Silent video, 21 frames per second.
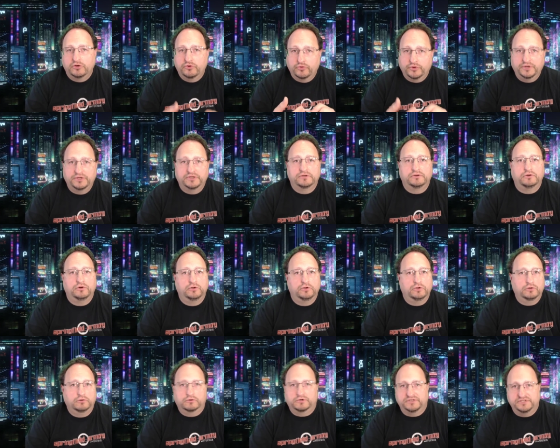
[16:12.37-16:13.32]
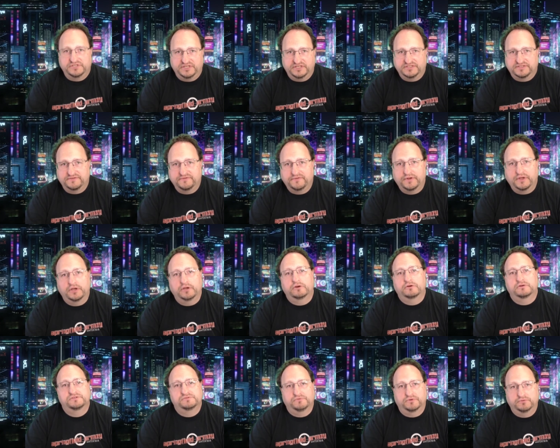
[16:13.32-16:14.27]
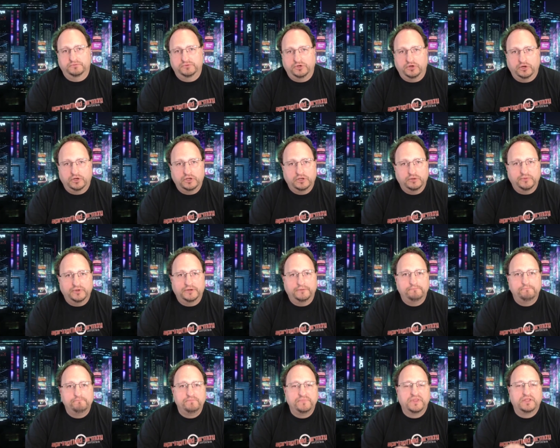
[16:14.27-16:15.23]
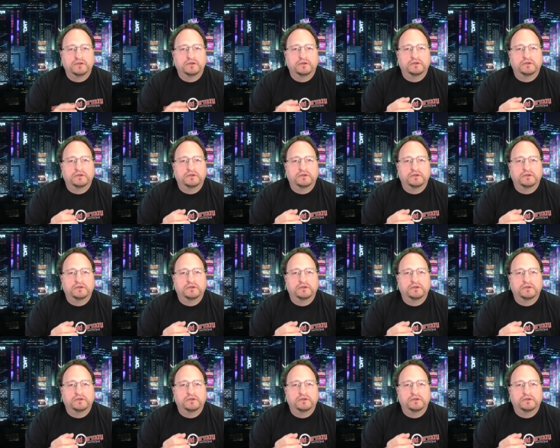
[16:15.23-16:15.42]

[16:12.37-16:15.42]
Critical or intensive care is what I'm talking about